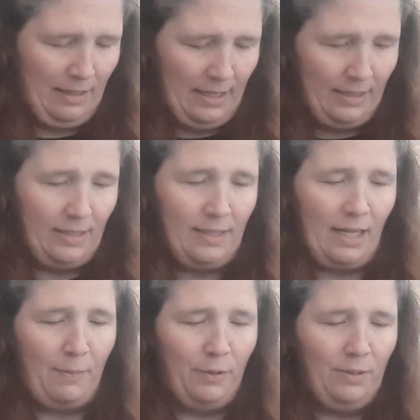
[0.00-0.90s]

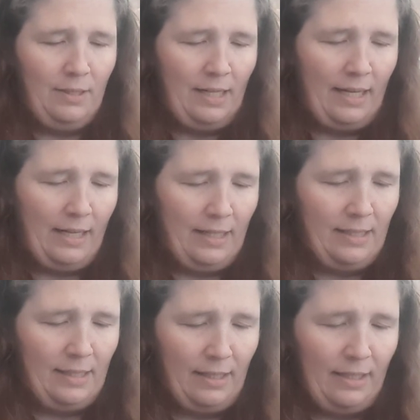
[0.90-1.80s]
disabled,
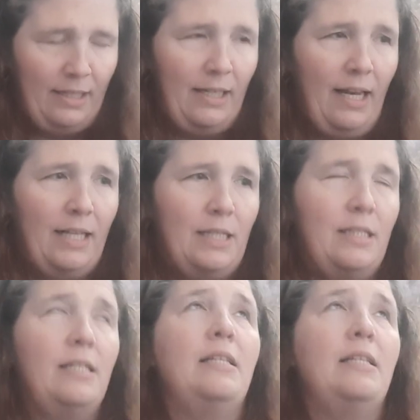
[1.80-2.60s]
and he got